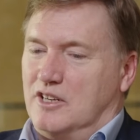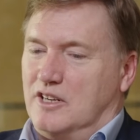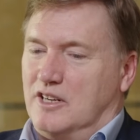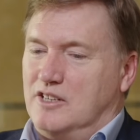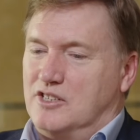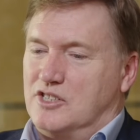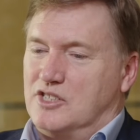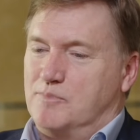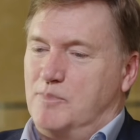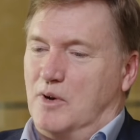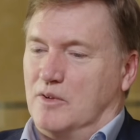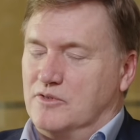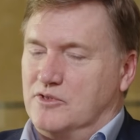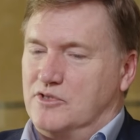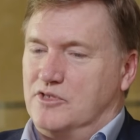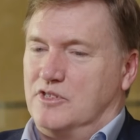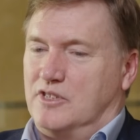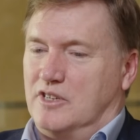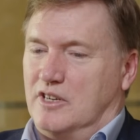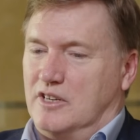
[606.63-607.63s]
he's
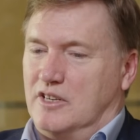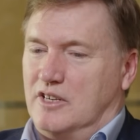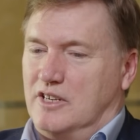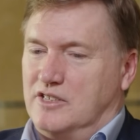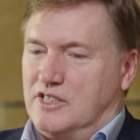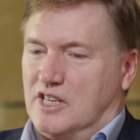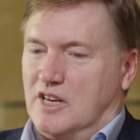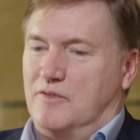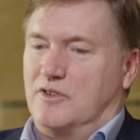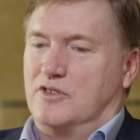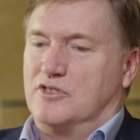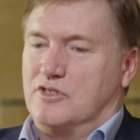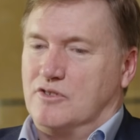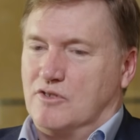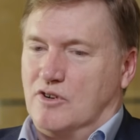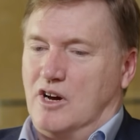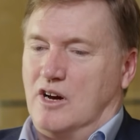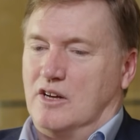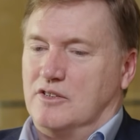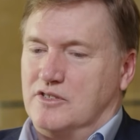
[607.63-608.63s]
sponsored it, he's given us
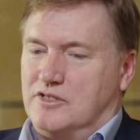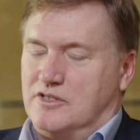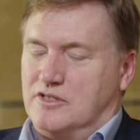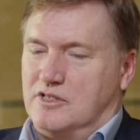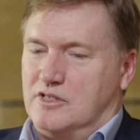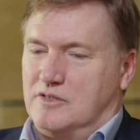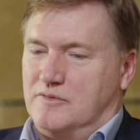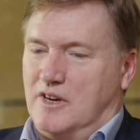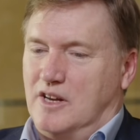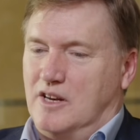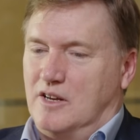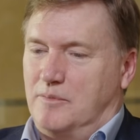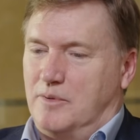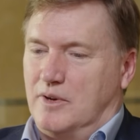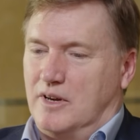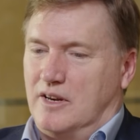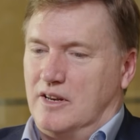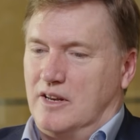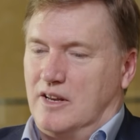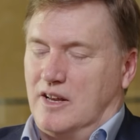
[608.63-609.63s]
grants to develop
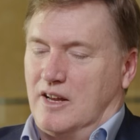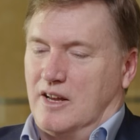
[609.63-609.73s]
it,